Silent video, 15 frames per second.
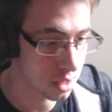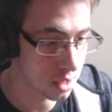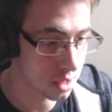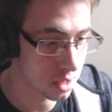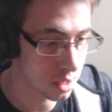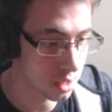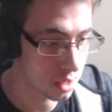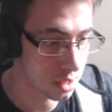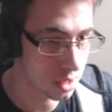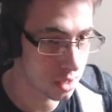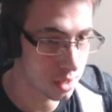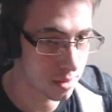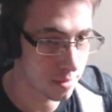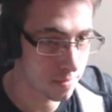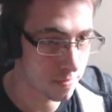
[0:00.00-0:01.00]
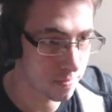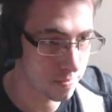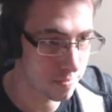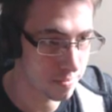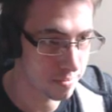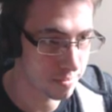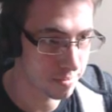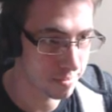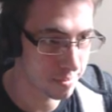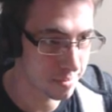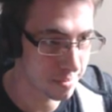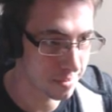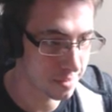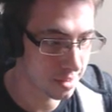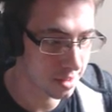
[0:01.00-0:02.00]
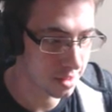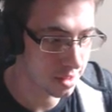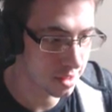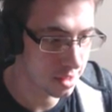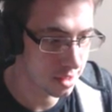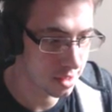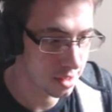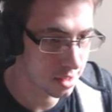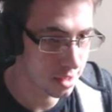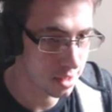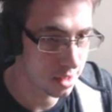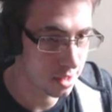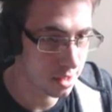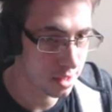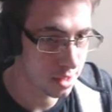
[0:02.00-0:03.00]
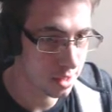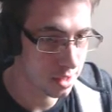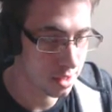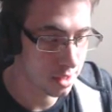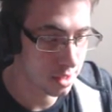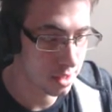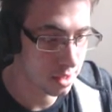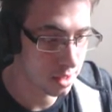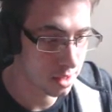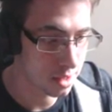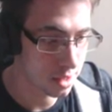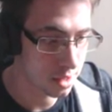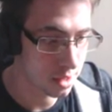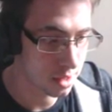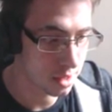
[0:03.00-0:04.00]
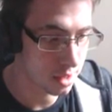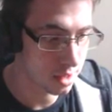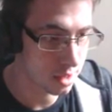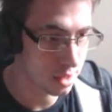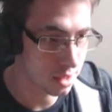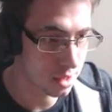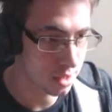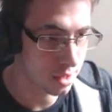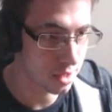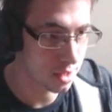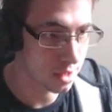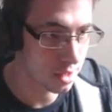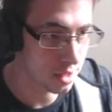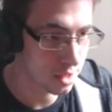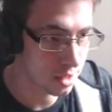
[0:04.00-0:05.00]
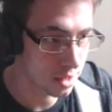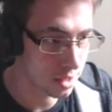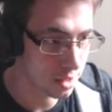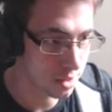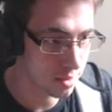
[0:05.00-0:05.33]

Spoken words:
[no speech]